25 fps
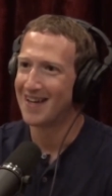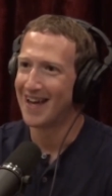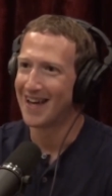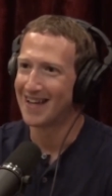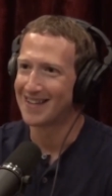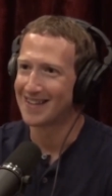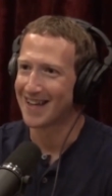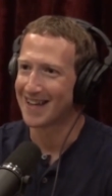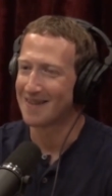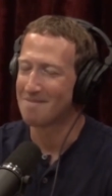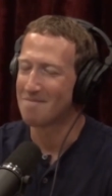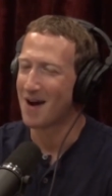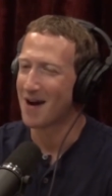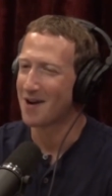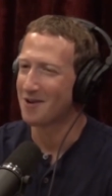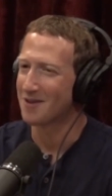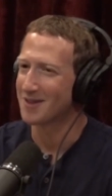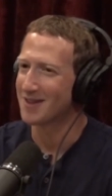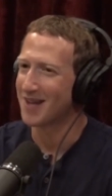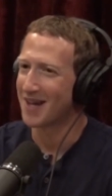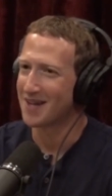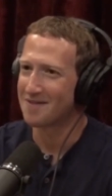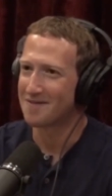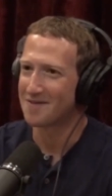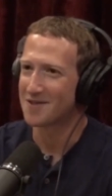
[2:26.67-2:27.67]
and like my
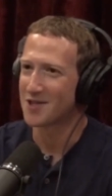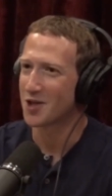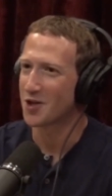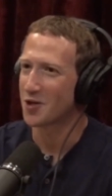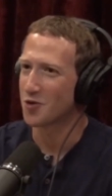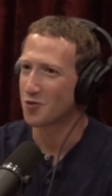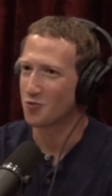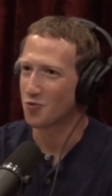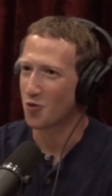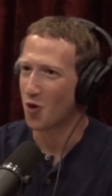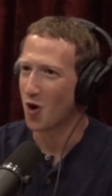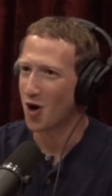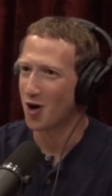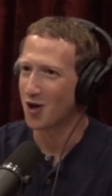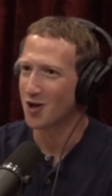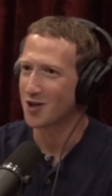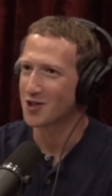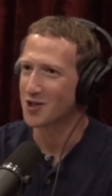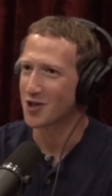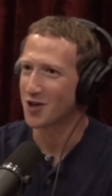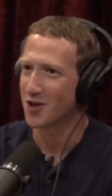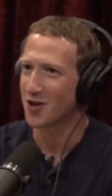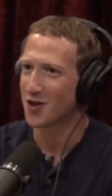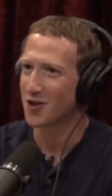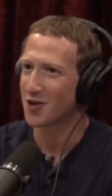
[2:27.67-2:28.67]
life took a
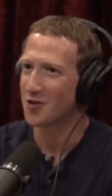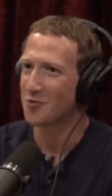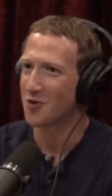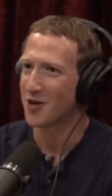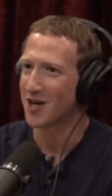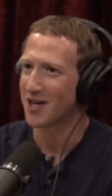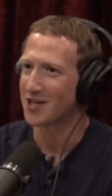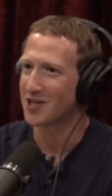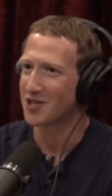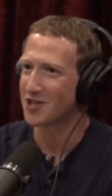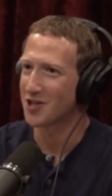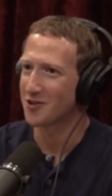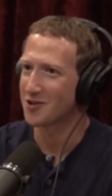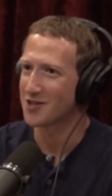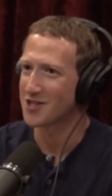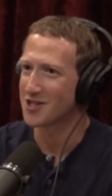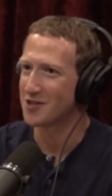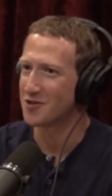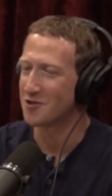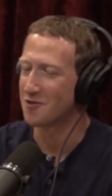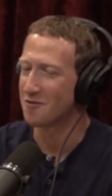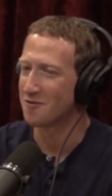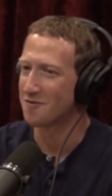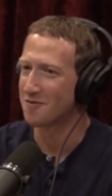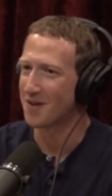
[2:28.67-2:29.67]
wrong turn when I chose
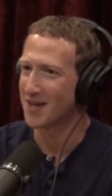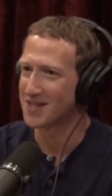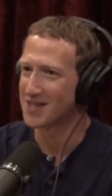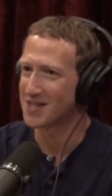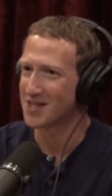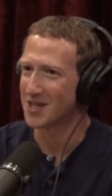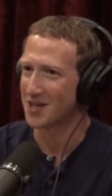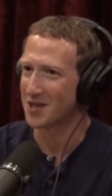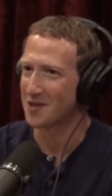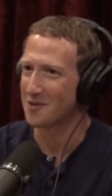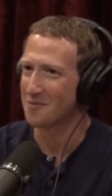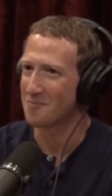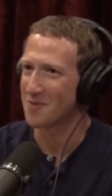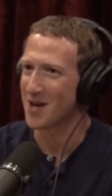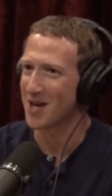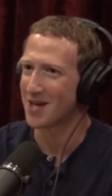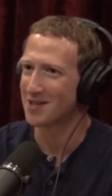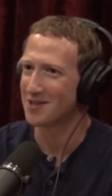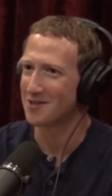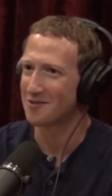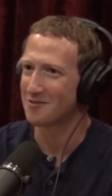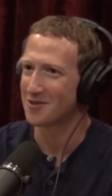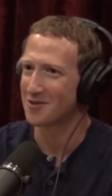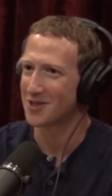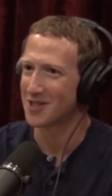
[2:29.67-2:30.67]
to do fencing
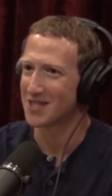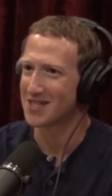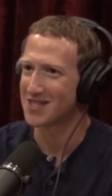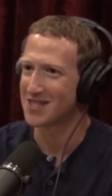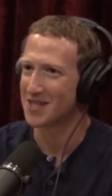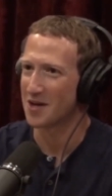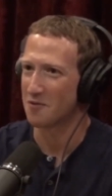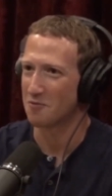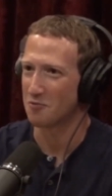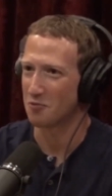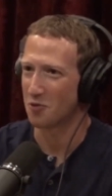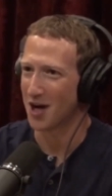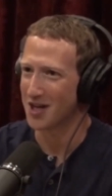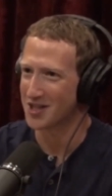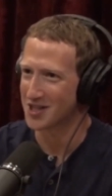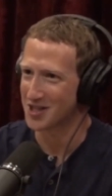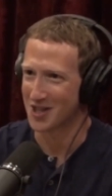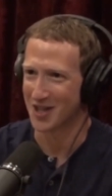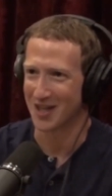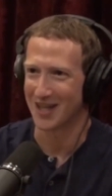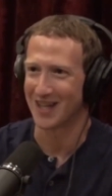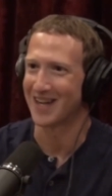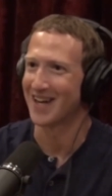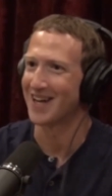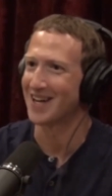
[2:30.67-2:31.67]
competitively instead of
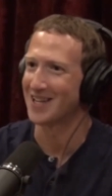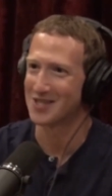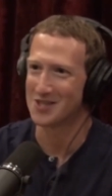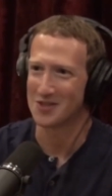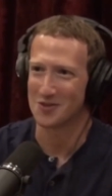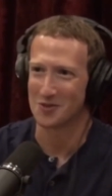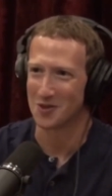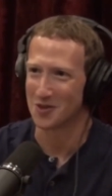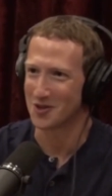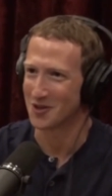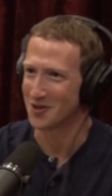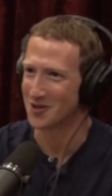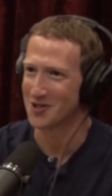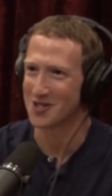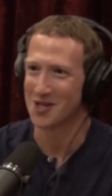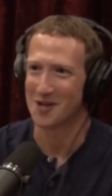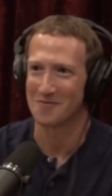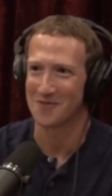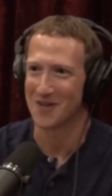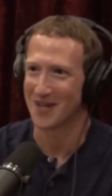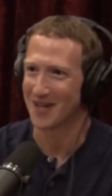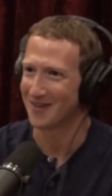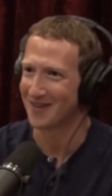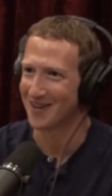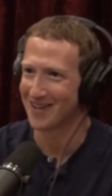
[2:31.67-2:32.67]
wrestling in high school or
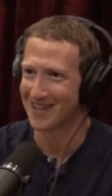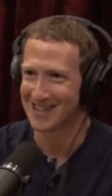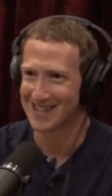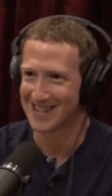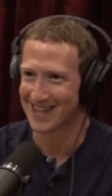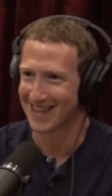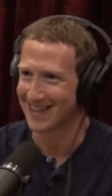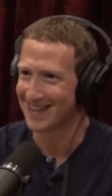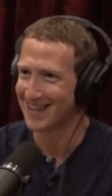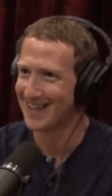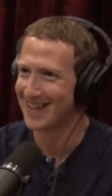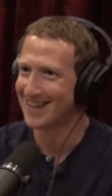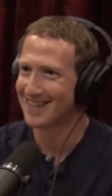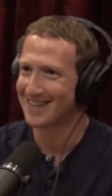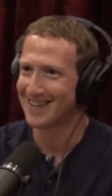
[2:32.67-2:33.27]
something, right? It's like